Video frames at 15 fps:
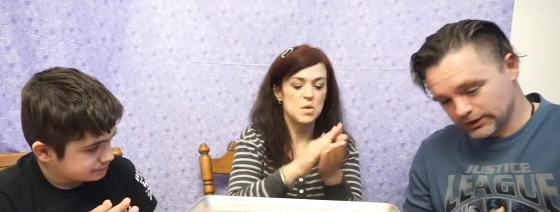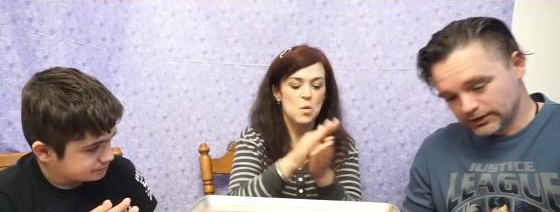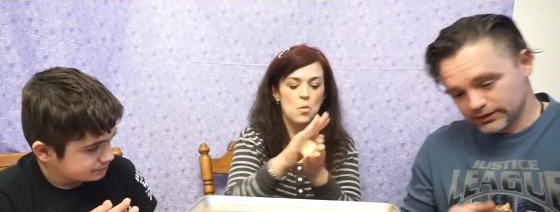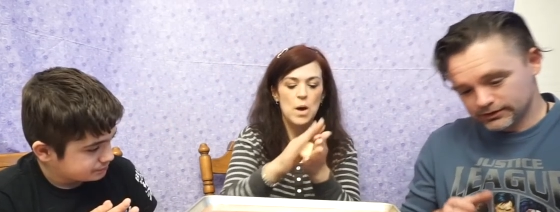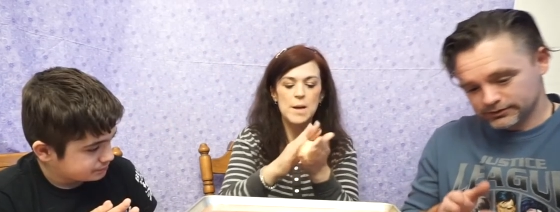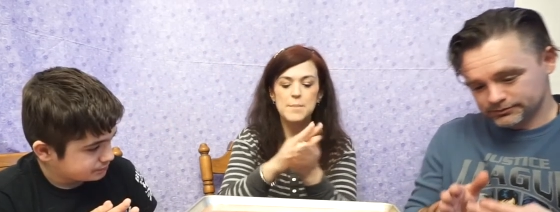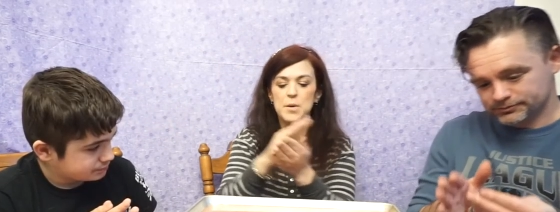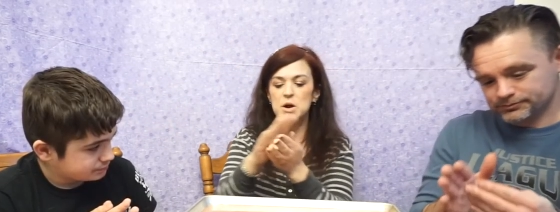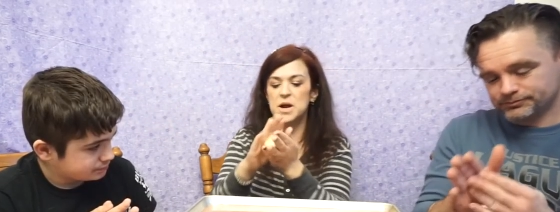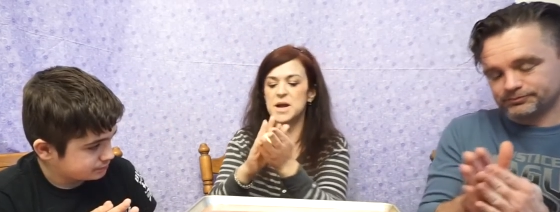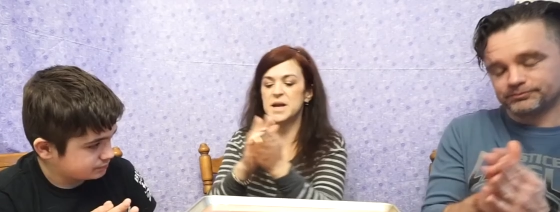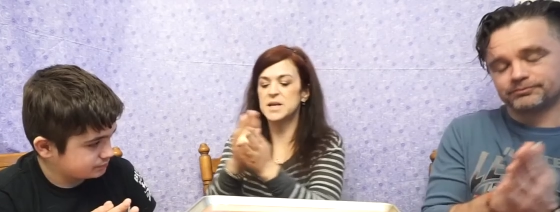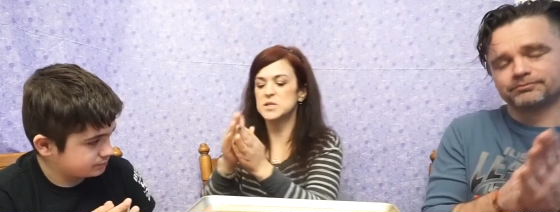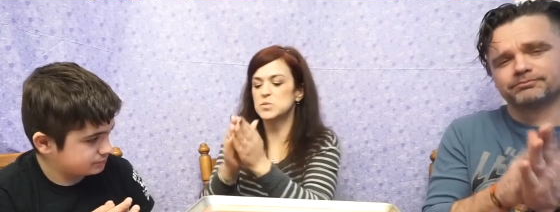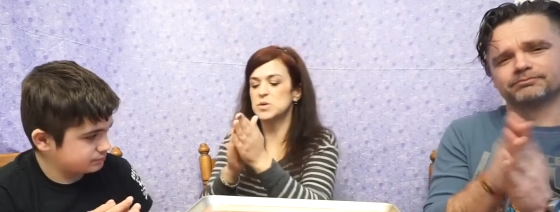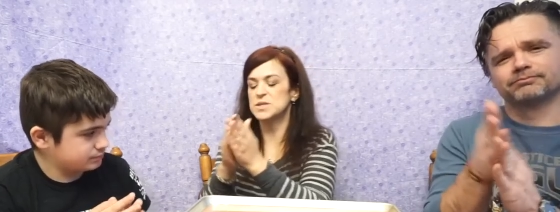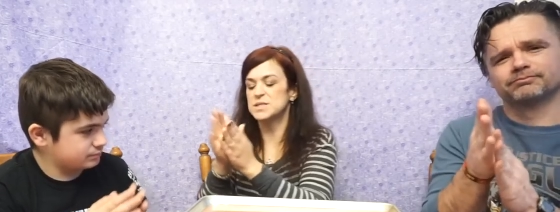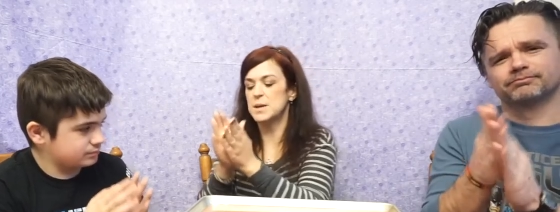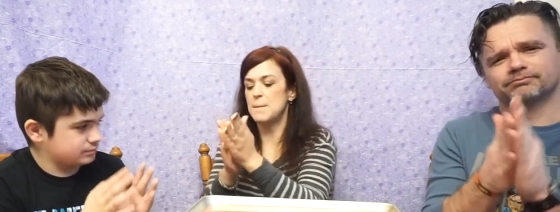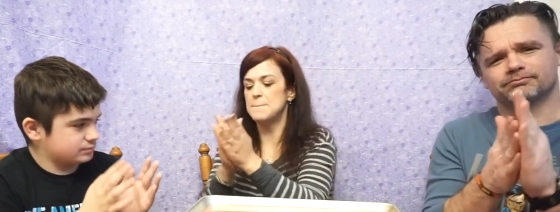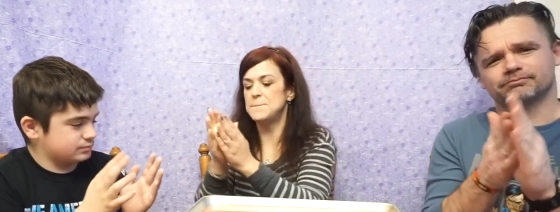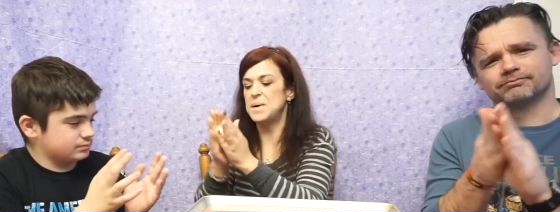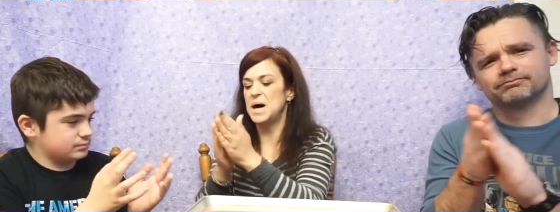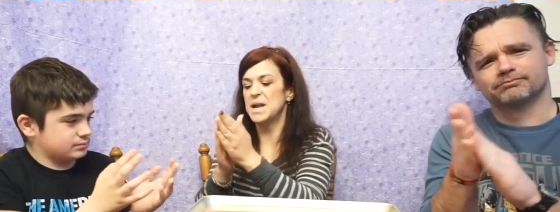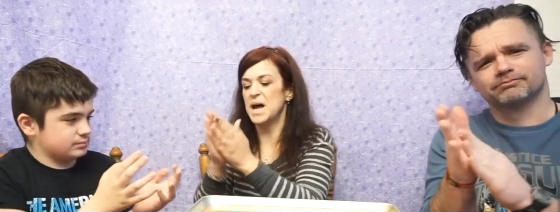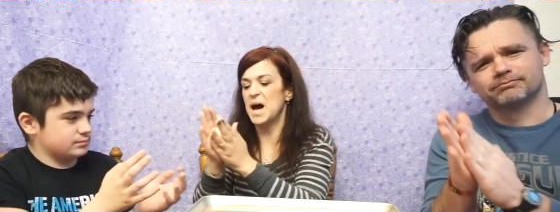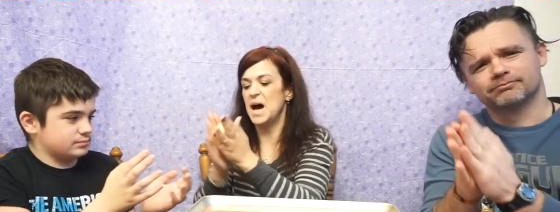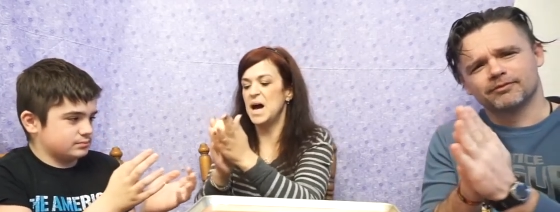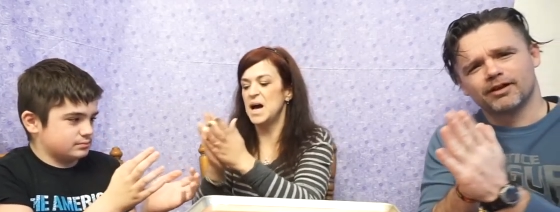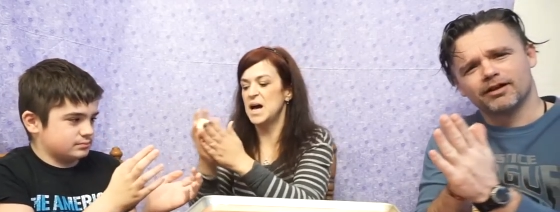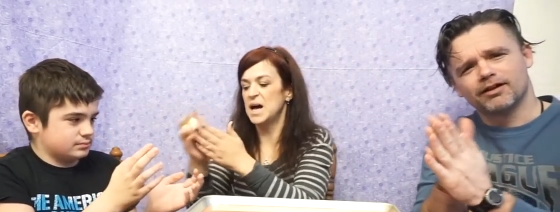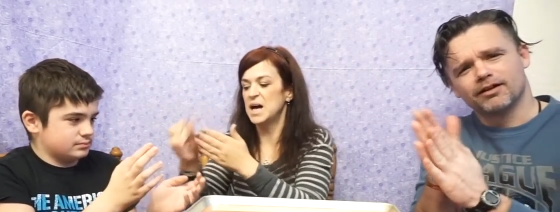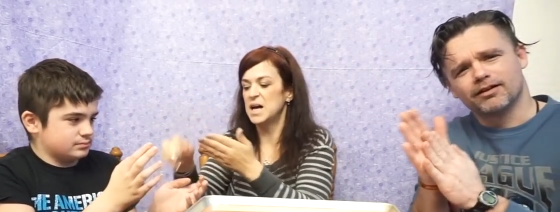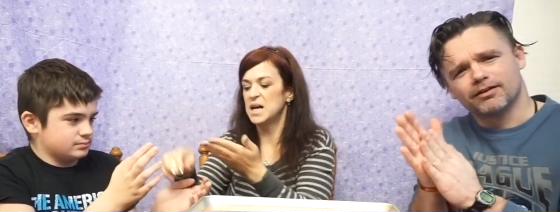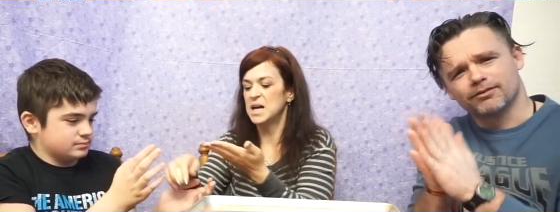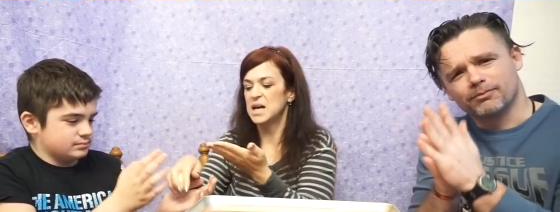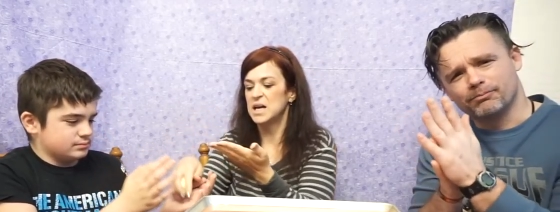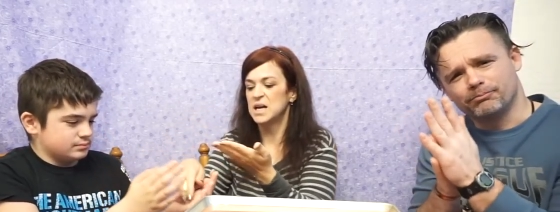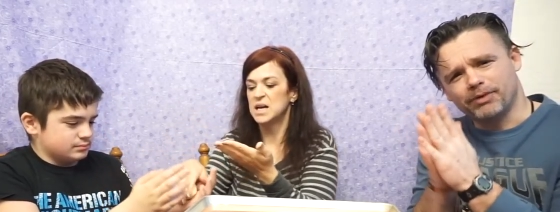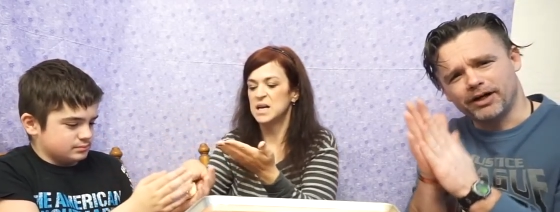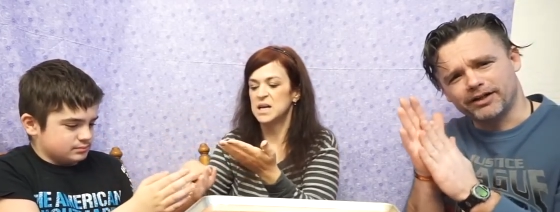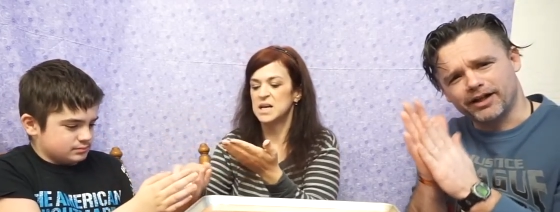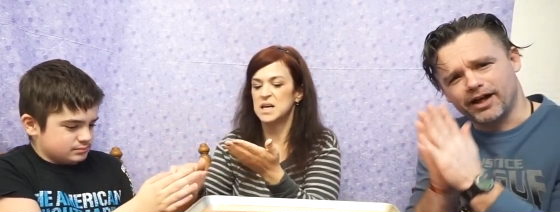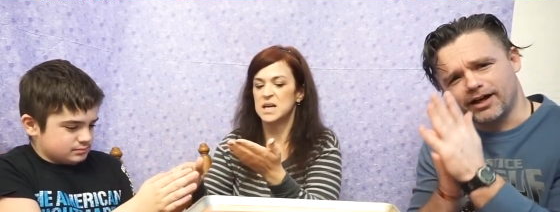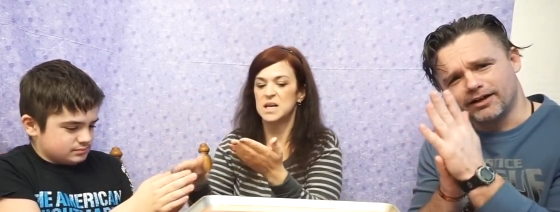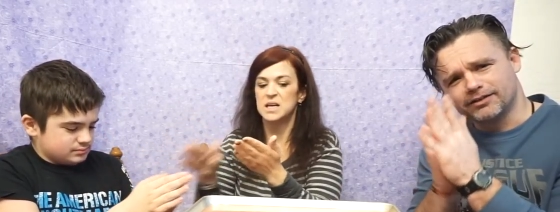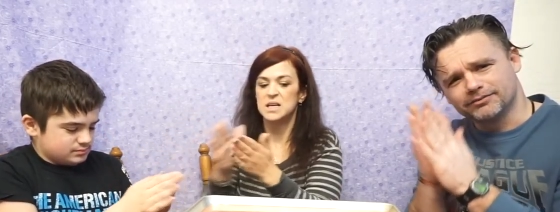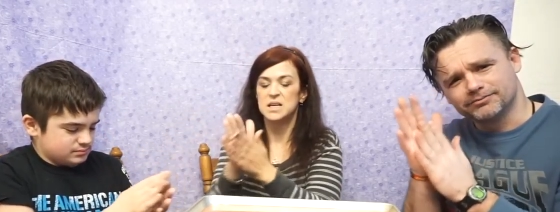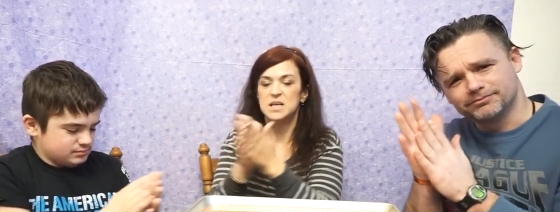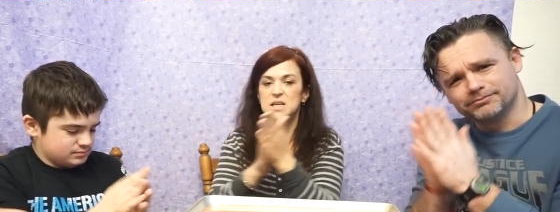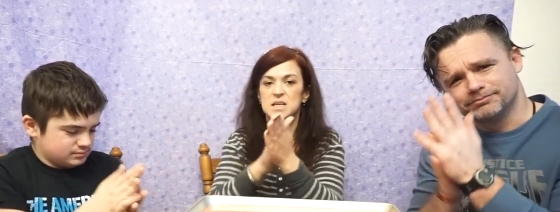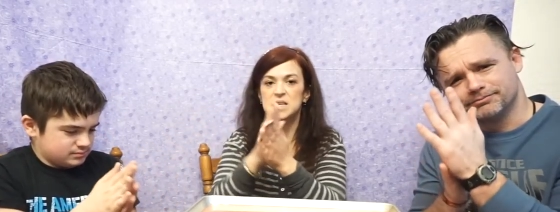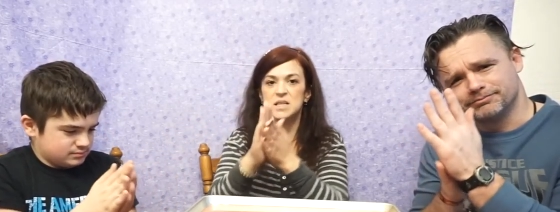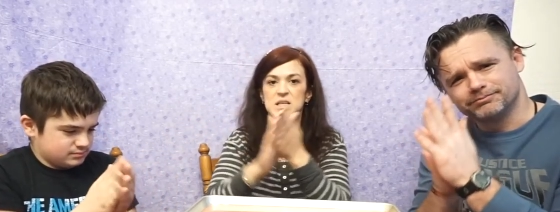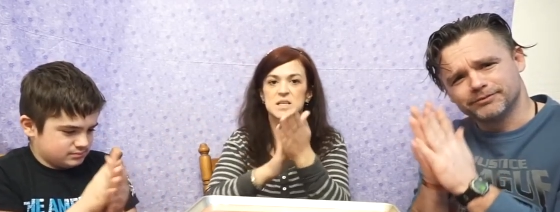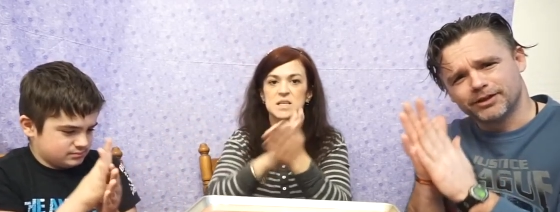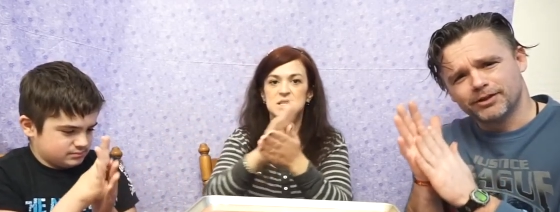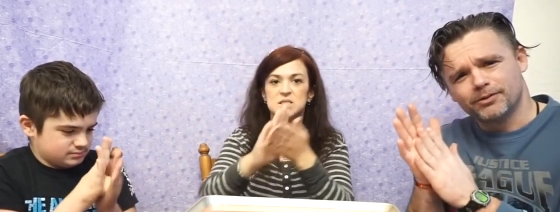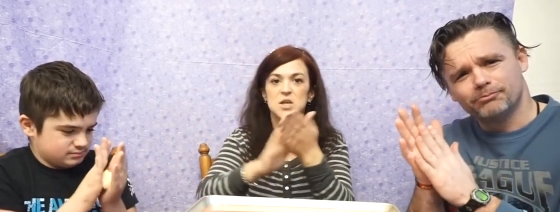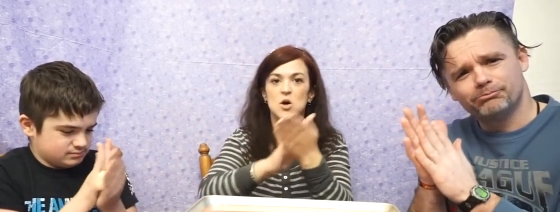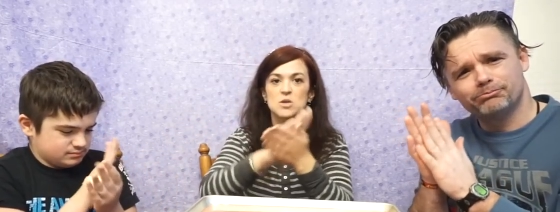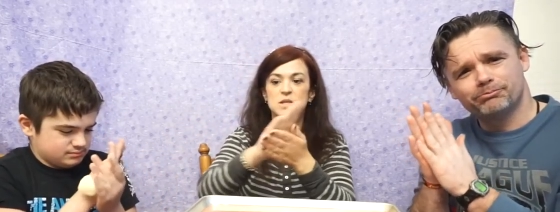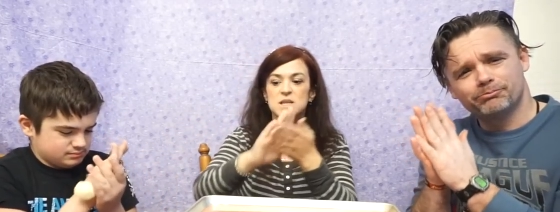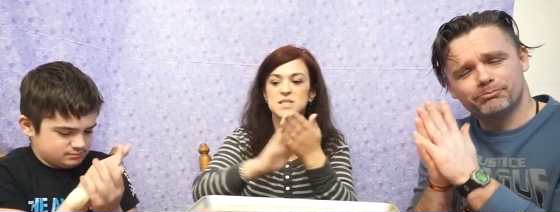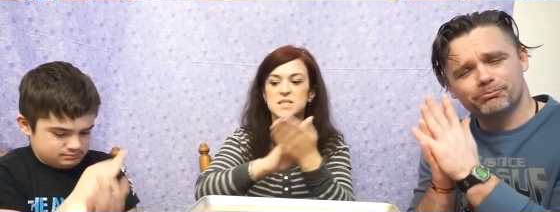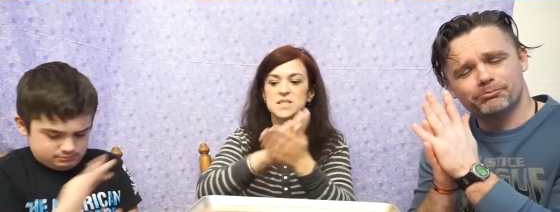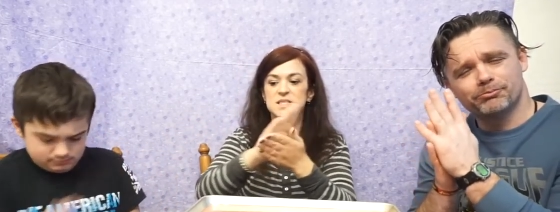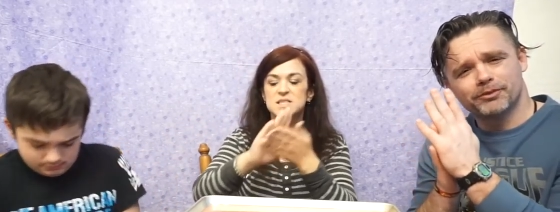Speaker 1: Wipe our hands with some butter. So it doesn't